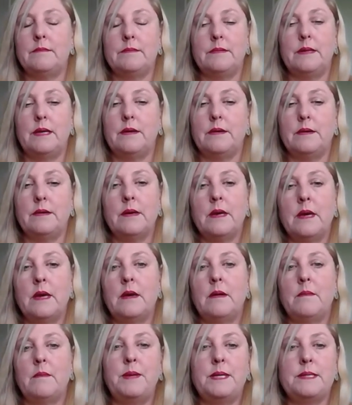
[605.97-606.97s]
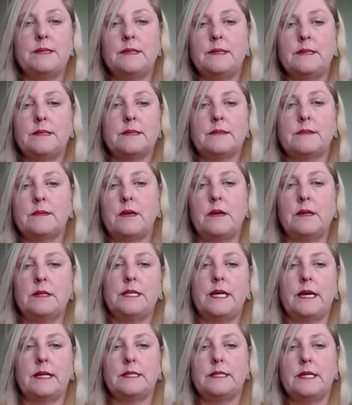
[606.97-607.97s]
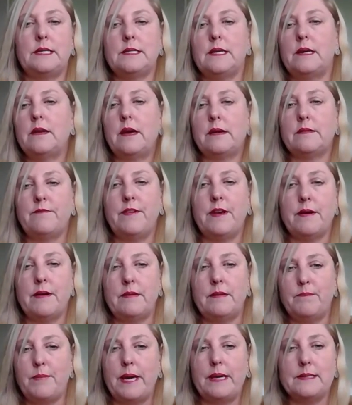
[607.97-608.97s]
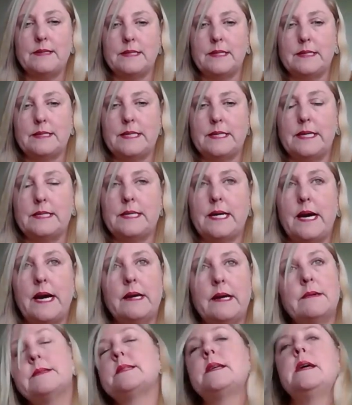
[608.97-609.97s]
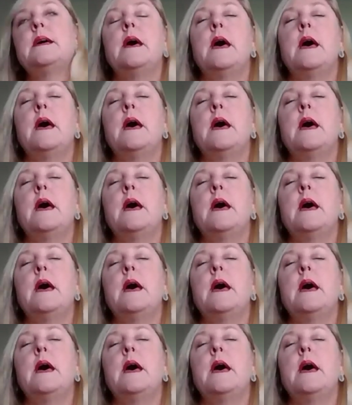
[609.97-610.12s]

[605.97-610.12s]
your business contact detail, like very basic details.